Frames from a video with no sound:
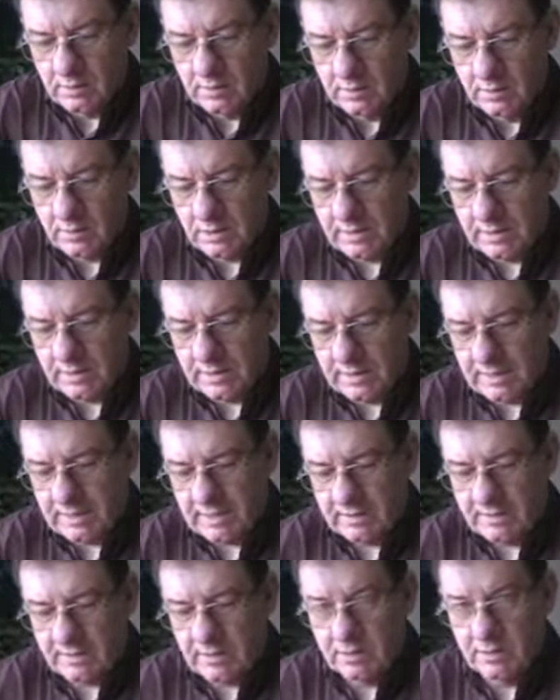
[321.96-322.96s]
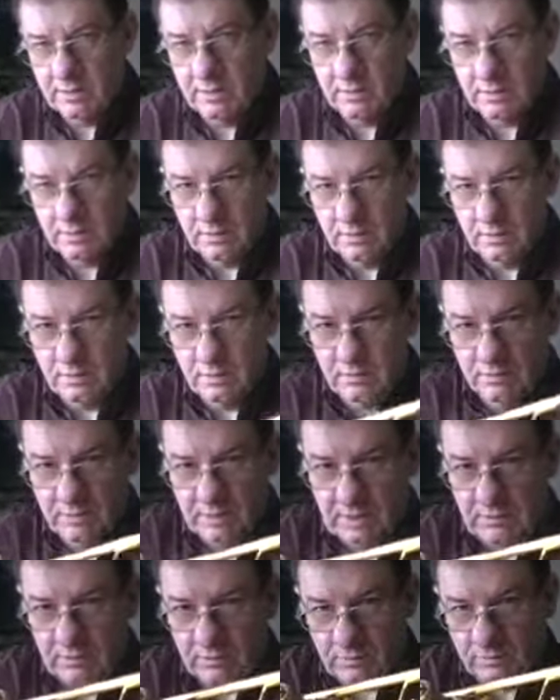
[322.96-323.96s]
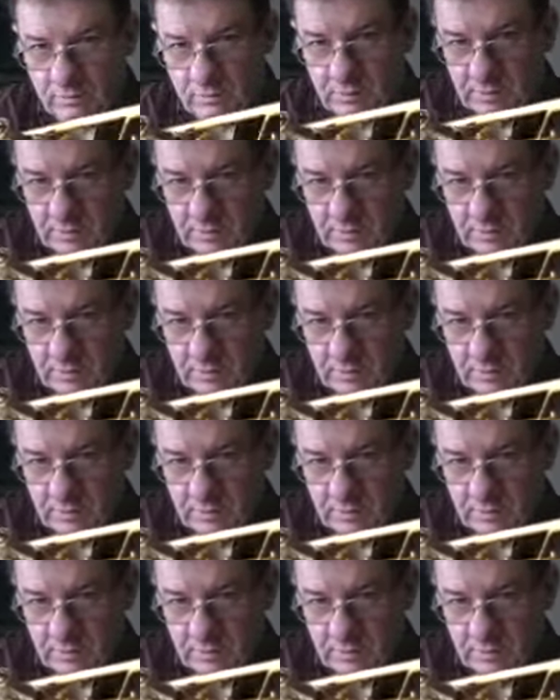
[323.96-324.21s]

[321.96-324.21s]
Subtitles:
like that, your valve.